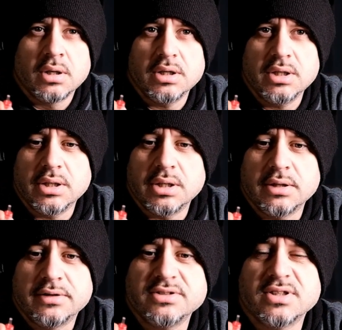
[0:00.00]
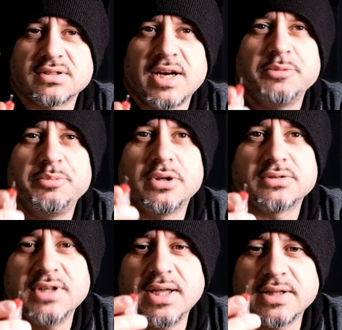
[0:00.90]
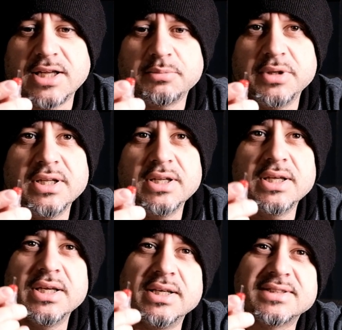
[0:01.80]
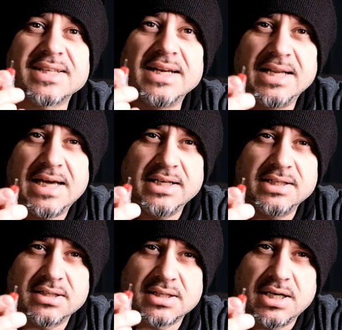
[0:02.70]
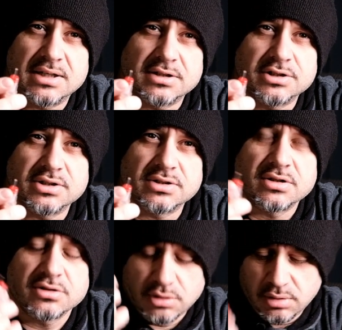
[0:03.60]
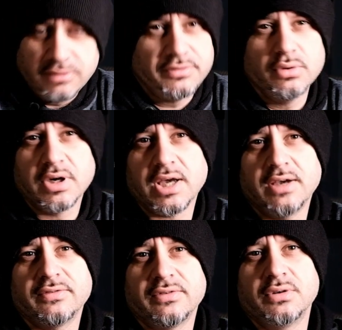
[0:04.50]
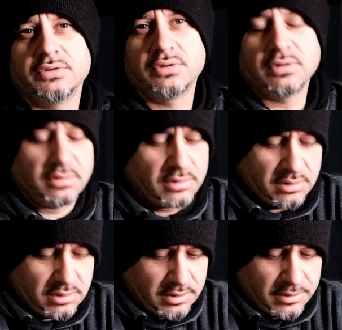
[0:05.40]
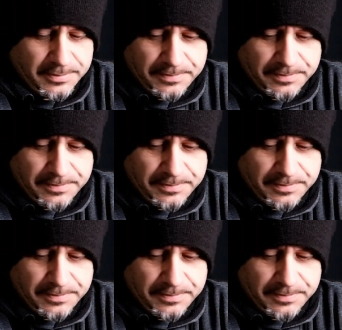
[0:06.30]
This is red because that means is liner cartridges. So if you have on your, oh,